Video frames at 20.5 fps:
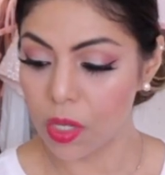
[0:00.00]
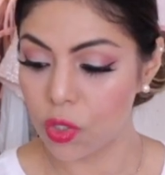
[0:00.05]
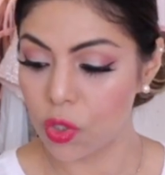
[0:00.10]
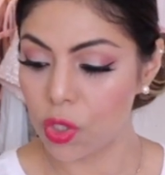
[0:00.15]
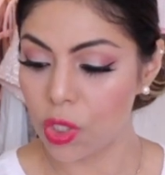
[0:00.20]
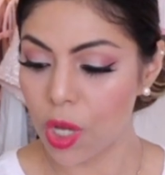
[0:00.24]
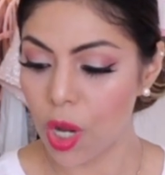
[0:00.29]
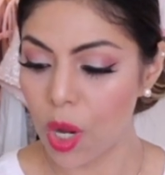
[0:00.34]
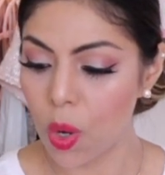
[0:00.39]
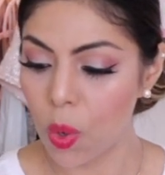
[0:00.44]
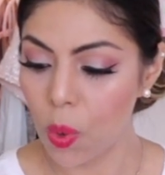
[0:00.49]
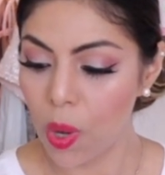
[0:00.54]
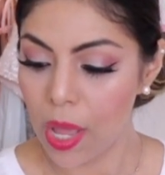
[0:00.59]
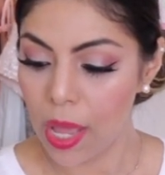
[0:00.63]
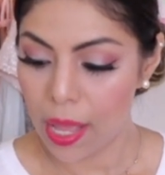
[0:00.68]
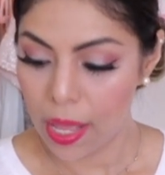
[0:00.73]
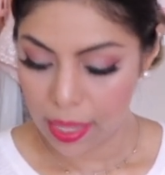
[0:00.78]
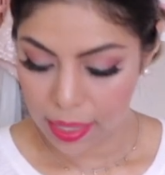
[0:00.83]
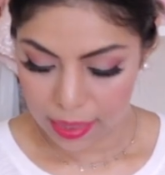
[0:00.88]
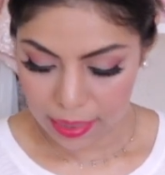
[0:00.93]
So
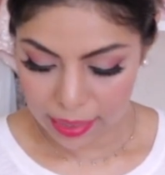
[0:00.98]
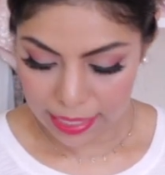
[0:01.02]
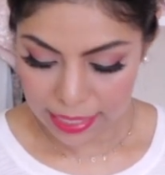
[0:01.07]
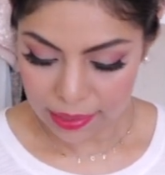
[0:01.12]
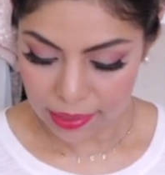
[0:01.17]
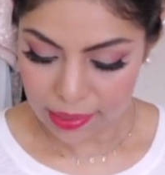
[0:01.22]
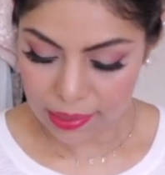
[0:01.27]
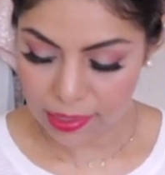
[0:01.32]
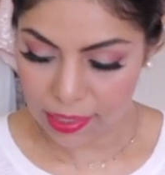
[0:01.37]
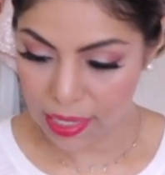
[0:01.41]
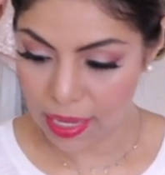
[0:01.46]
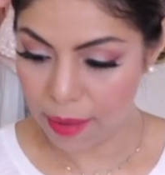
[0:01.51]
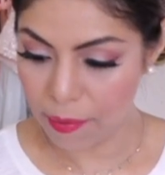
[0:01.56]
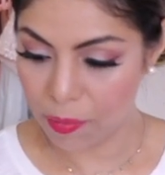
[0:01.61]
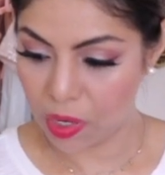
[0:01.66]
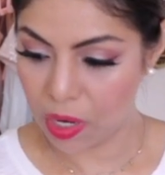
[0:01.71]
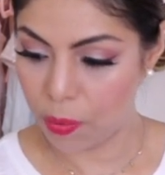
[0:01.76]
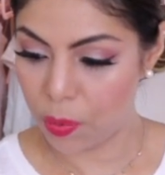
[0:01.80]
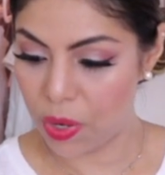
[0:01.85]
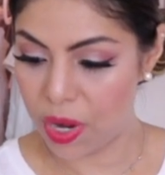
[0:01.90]
let's see.
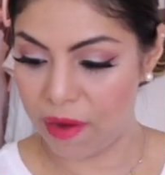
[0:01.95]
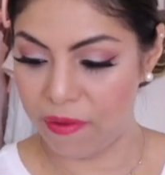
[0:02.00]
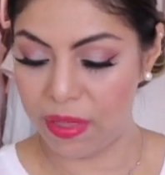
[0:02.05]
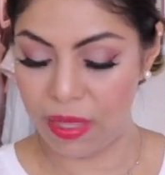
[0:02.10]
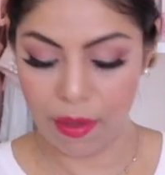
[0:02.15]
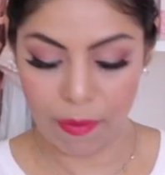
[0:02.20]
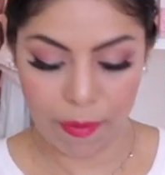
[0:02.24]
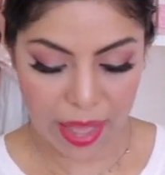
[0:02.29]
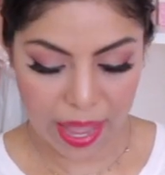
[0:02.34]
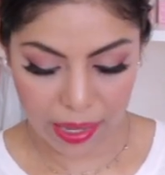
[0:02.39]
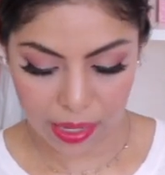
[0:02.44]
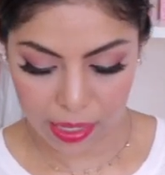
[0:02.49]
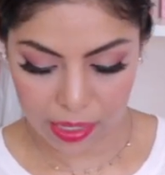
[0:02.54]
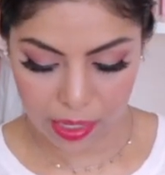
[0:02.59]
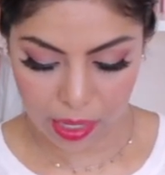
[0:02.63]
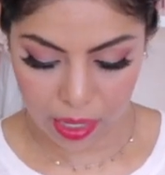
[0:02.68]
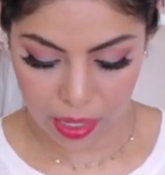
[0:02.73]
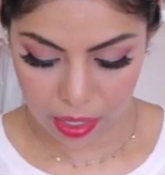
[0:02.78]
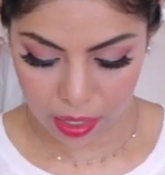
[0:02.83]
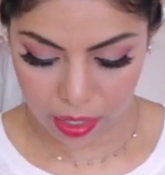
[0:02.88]
I'm going to put everything back
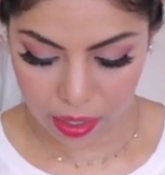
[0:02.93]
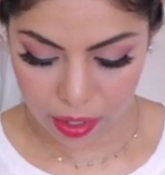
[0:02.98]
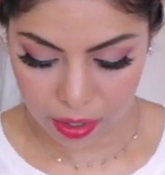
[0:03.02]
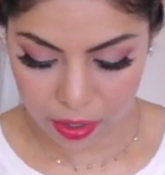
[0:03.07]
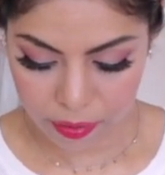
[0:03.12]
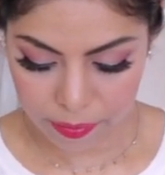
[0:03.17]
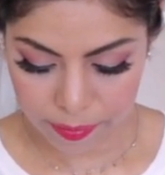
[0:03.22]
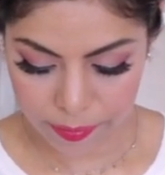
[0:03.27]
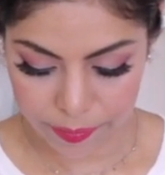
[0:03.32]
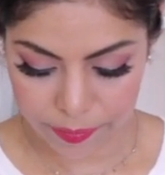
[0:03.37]
in here.